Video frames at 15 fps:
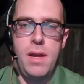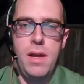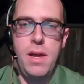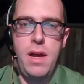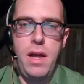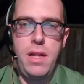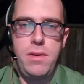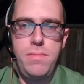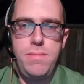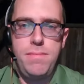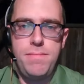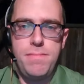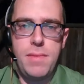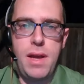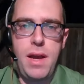Hello.
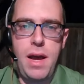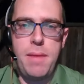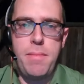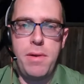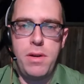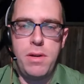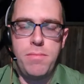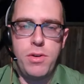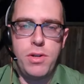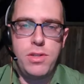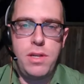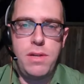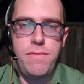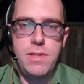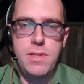I'm Alon
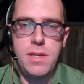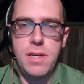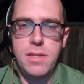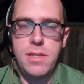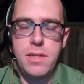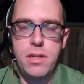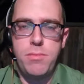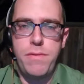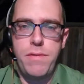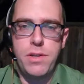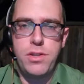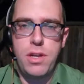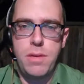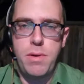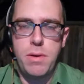Burstein, visiting assistant professor
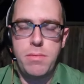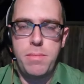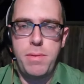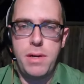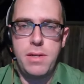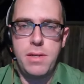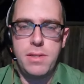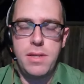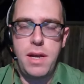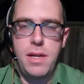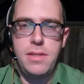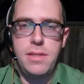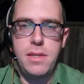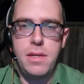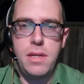in the Department of Political
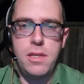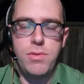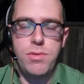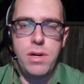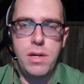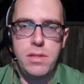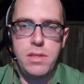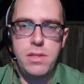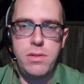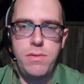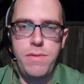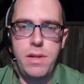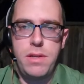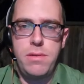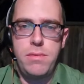Science and Israel Institute
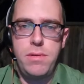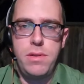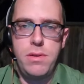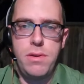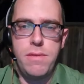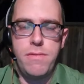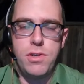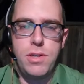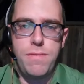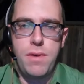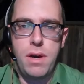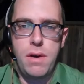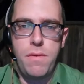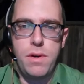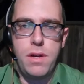Fellow at the University of
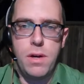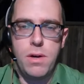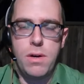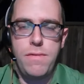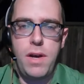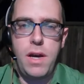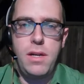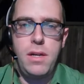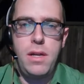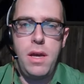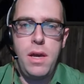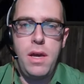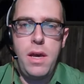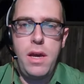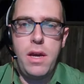California, Irvine,
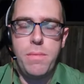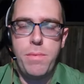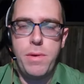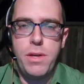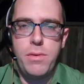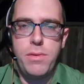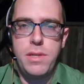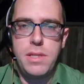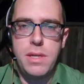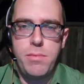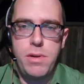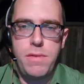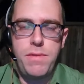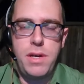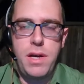here bringing you the summary
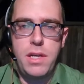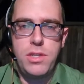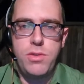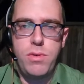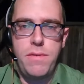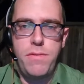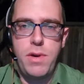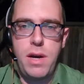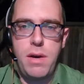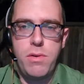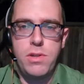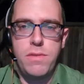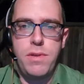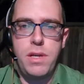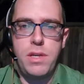of the last 24 hours
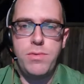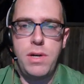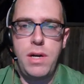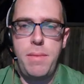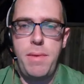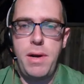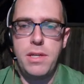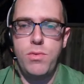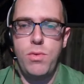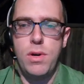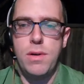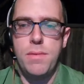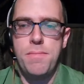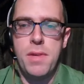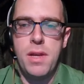of the Israel-Hamas
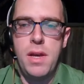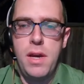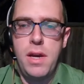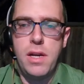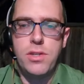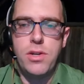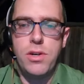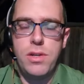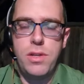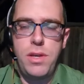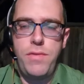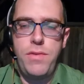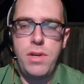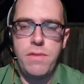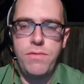war. It's currently the
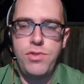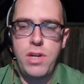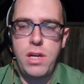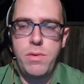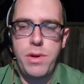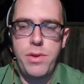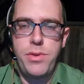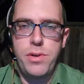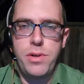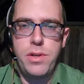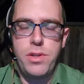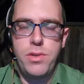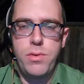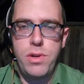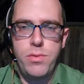evening of January
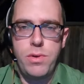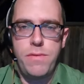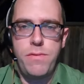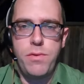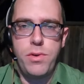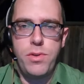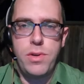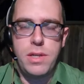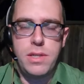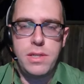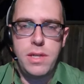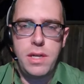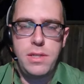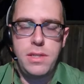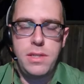30th, 2024 in the United
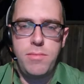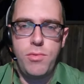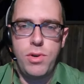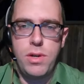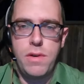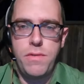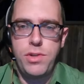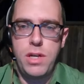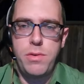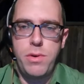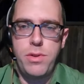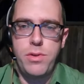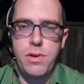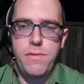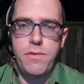States, the morning of January
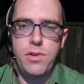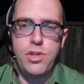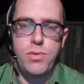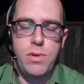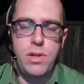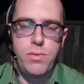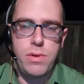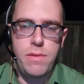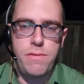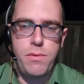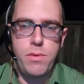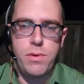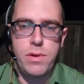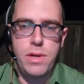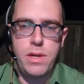31st,
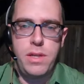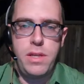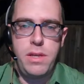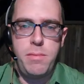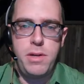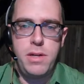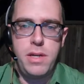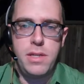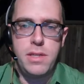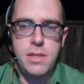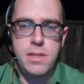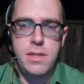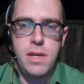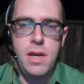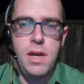2024 in the Middle
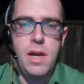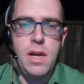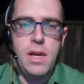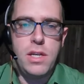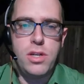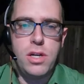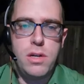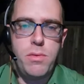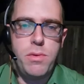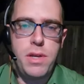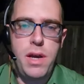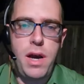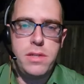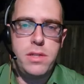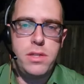East. Starting with the
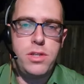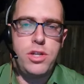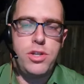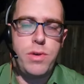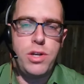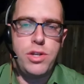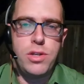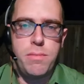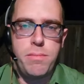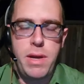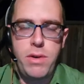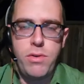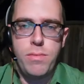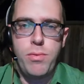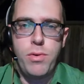Gaza situation,
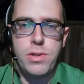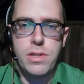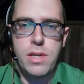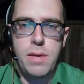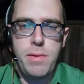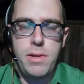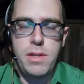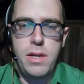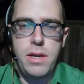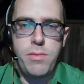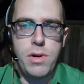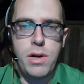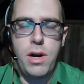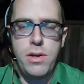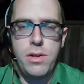many reports came in today
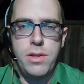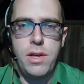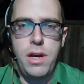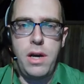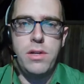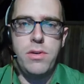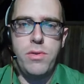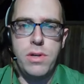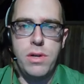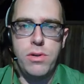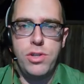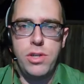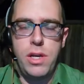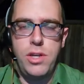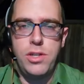regarding the ongoing
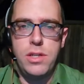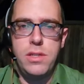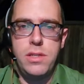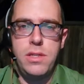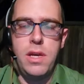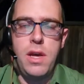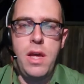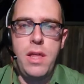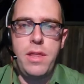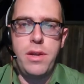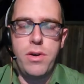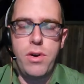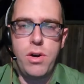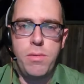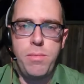negotiations that
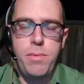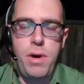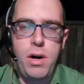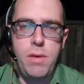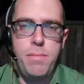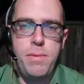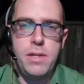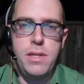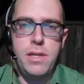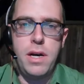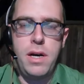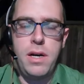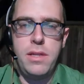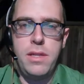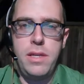are all building
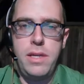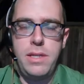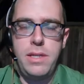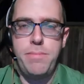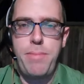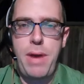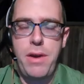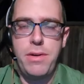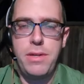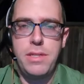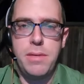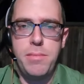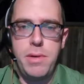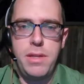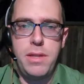on the Paris
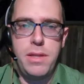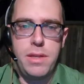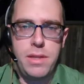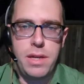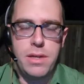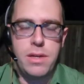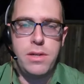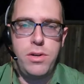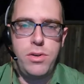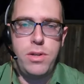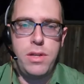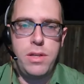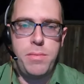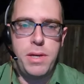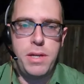summit that concluded
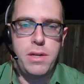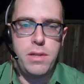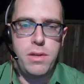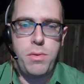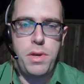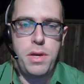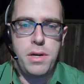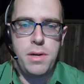at the beginning of the week.